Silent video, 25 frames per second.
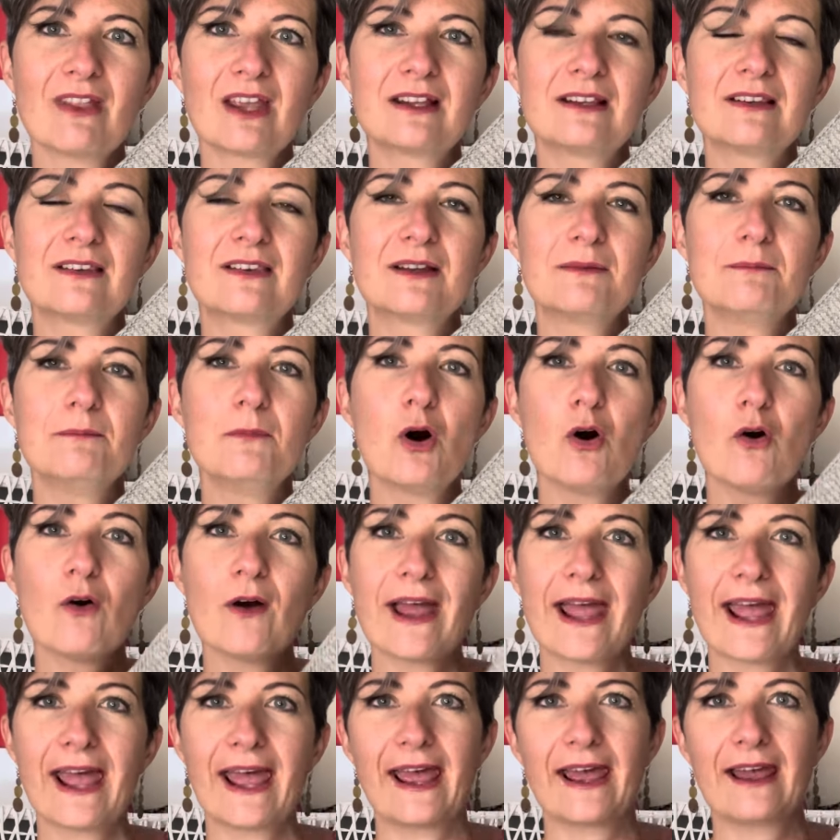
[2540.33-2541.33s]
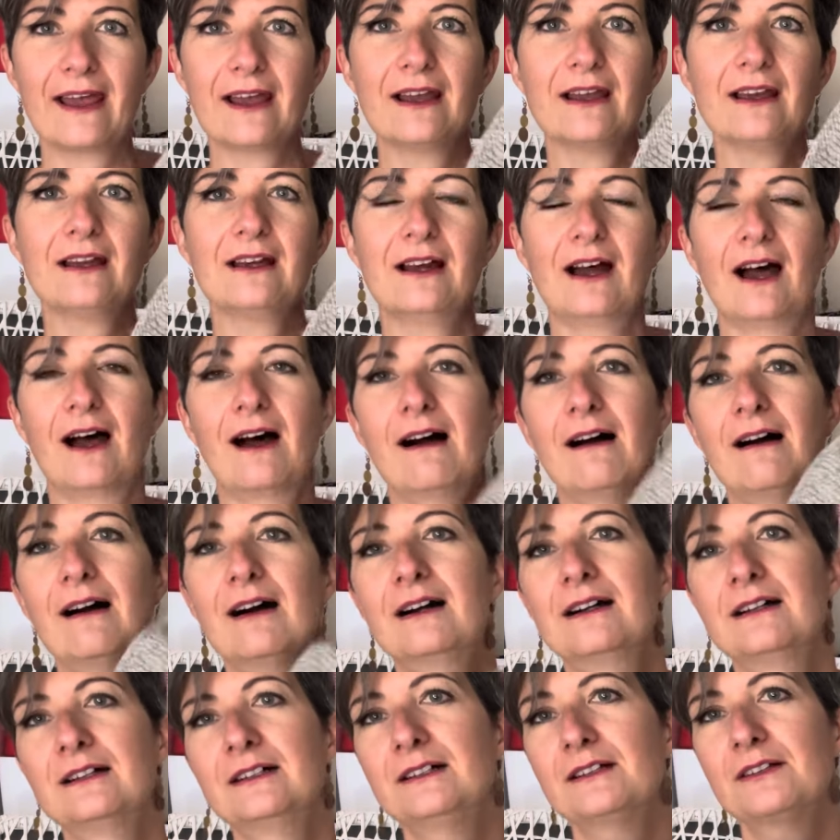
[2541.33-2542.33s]
the mohair
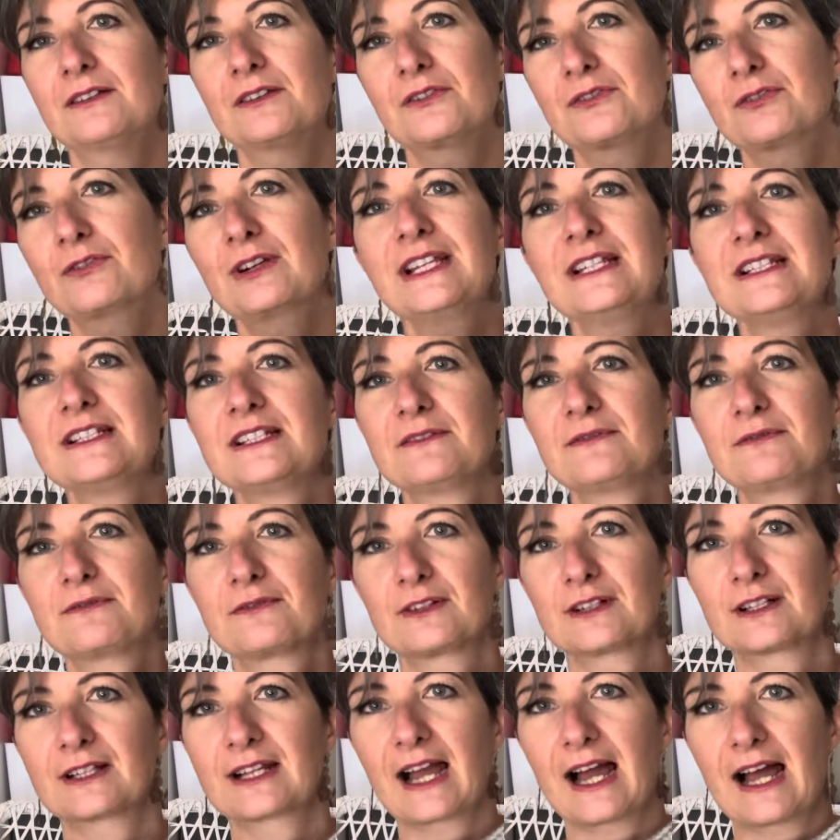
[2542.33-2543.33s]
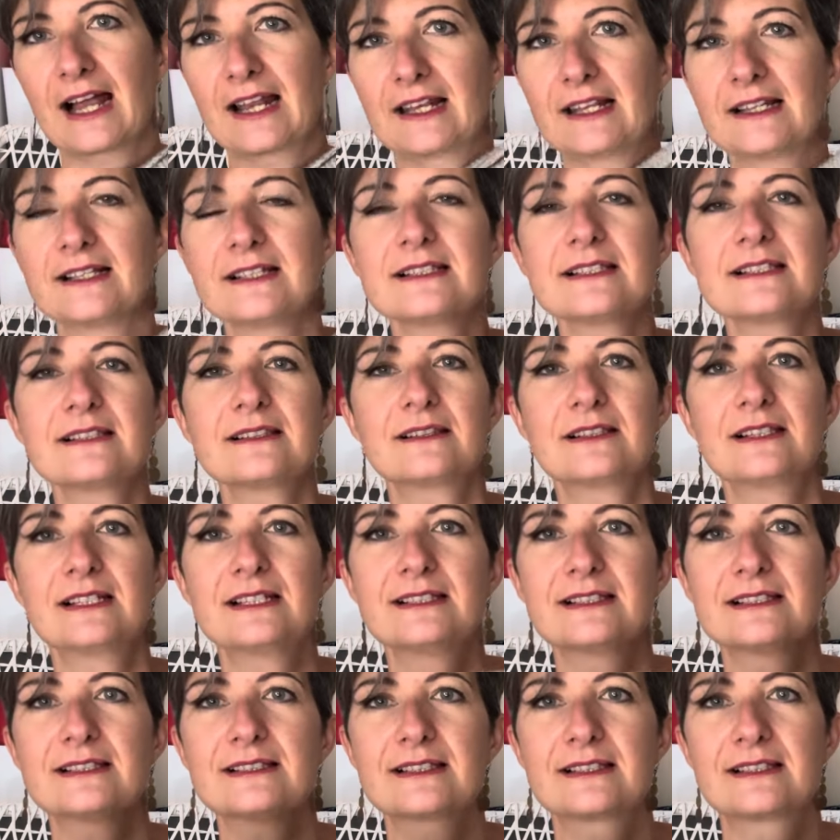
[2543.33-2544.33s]
are uh, three different colors.
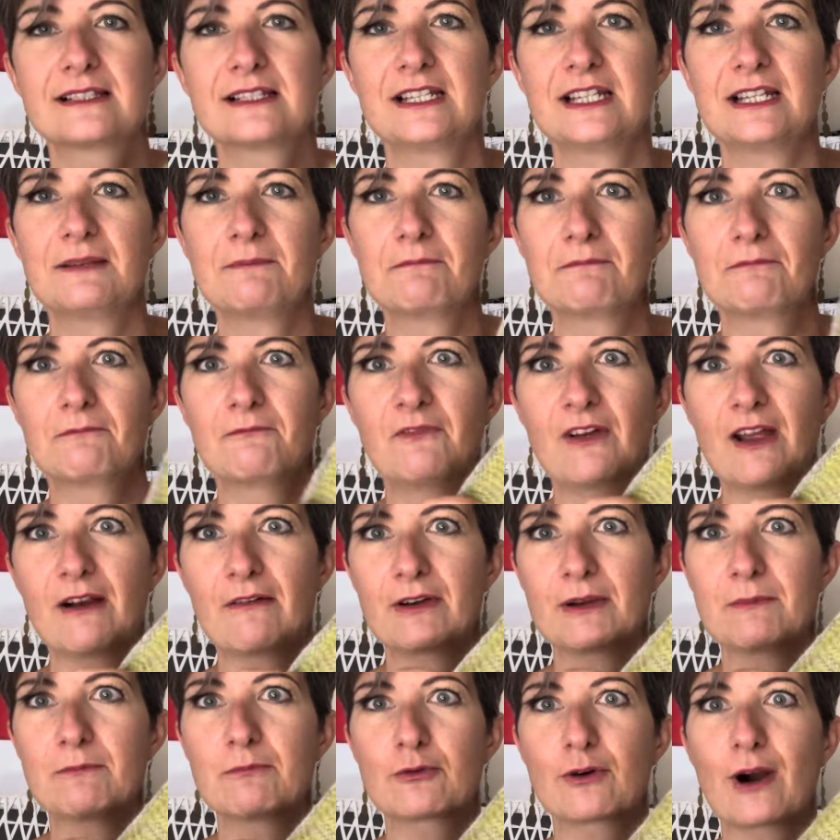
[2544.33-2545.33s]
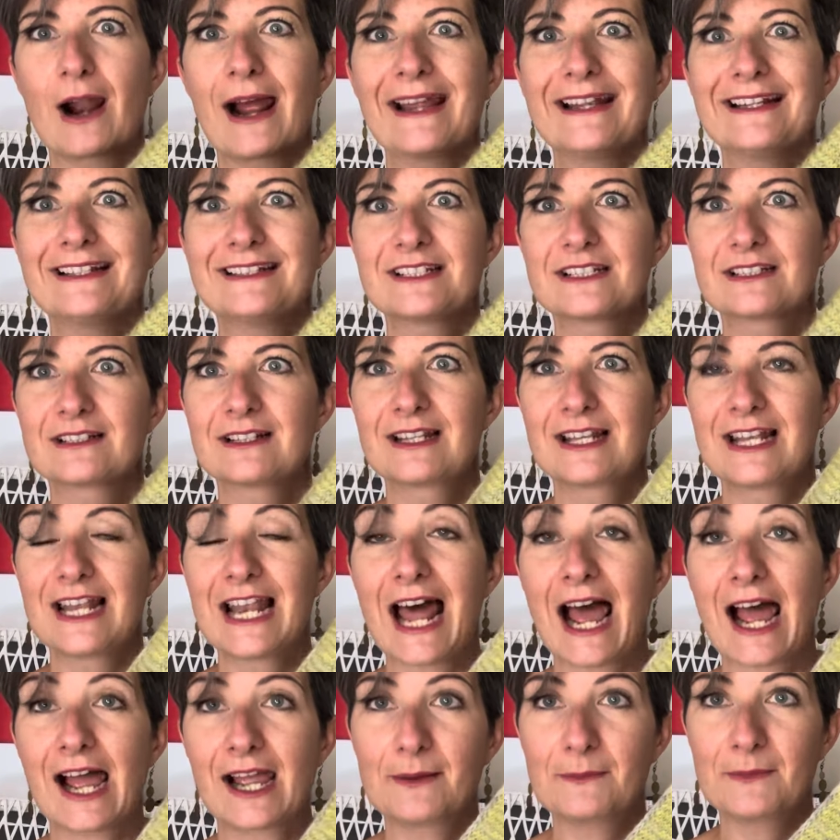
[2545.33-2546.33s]
This very bright
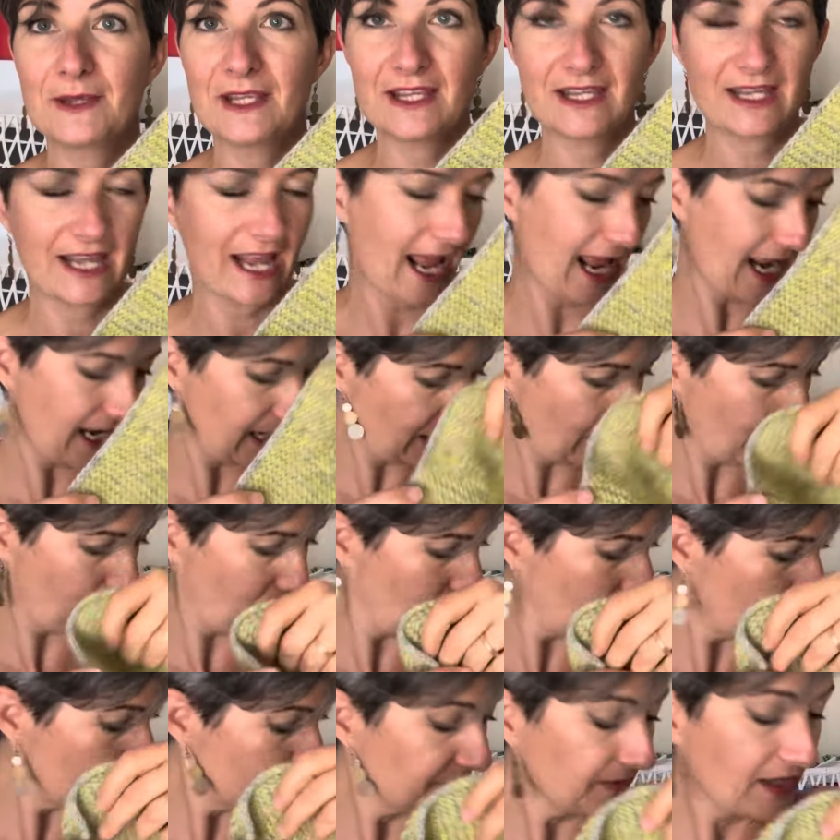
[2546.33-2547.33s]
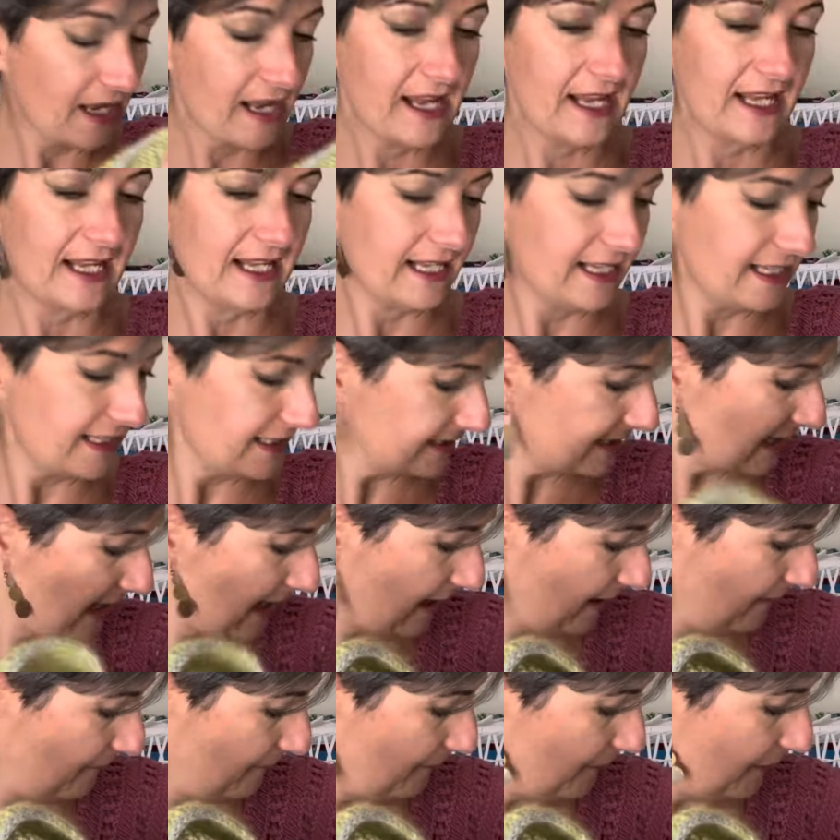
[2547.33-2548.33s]
limey yellow is
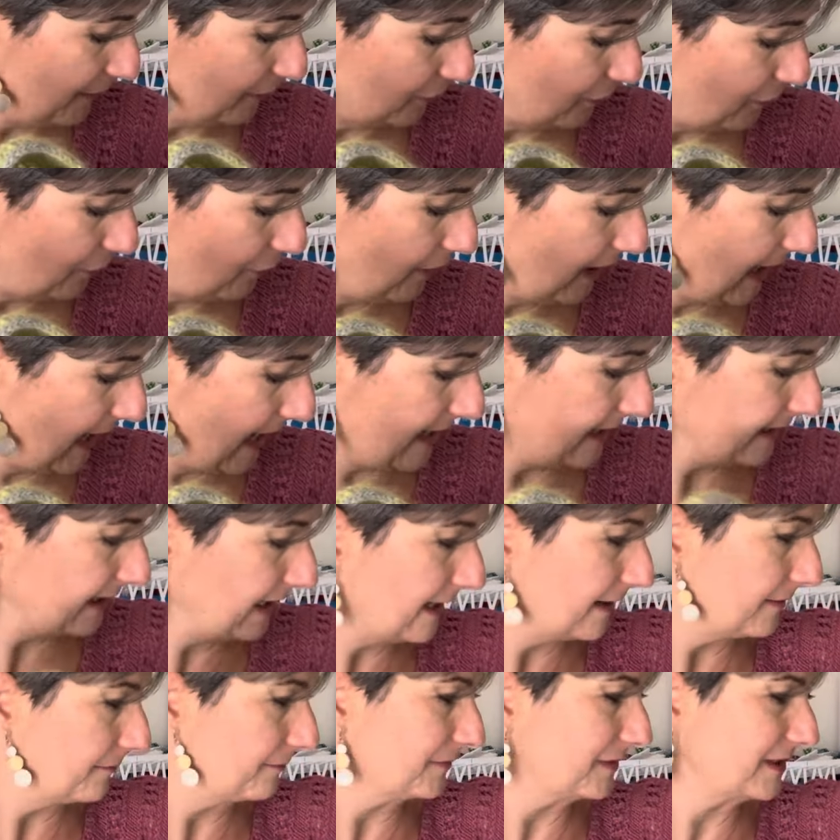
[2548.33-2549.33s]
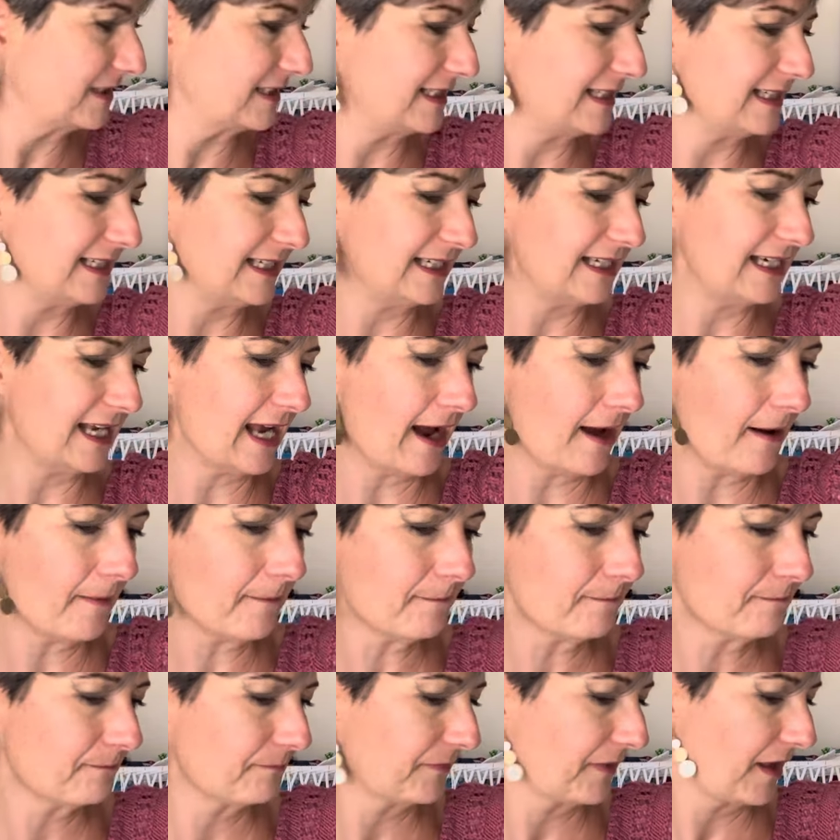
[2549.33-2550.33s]
a Filcolana
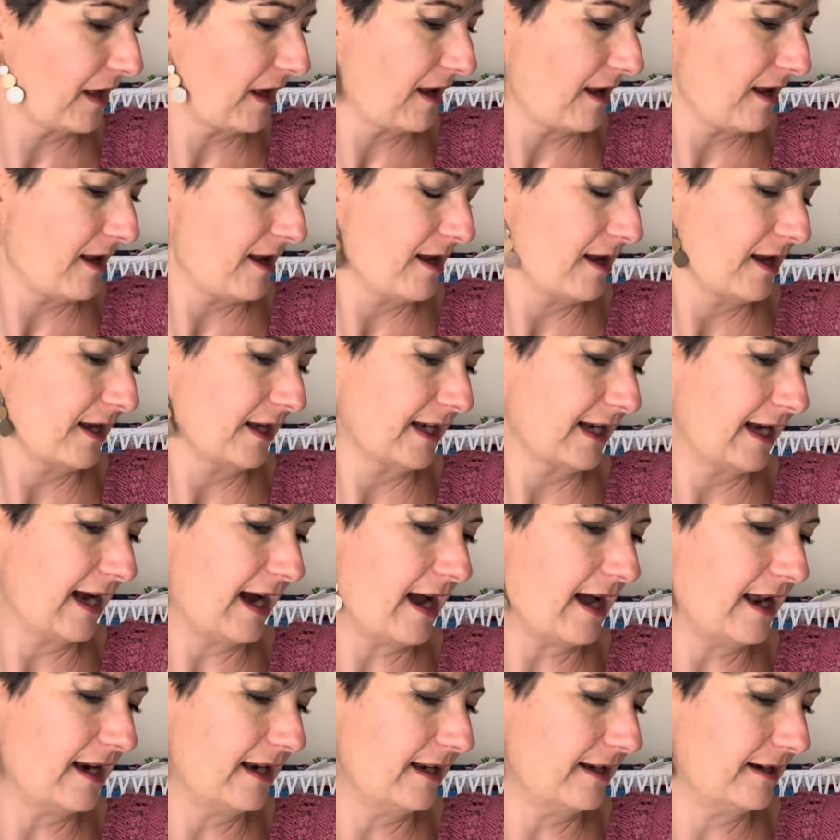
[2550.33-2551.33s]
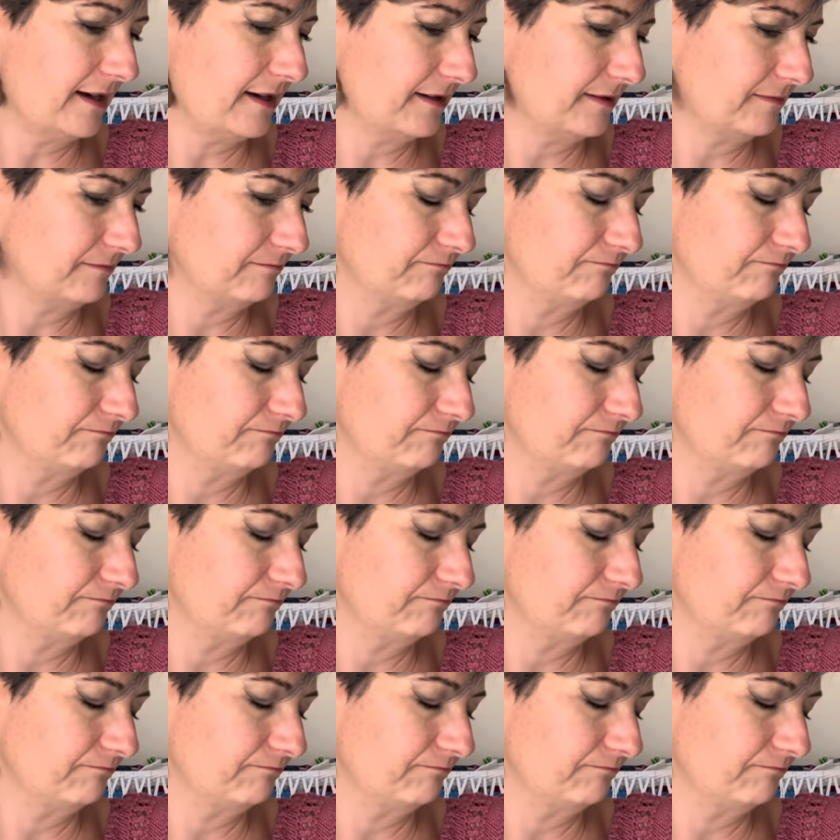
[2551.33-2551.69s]
tilia color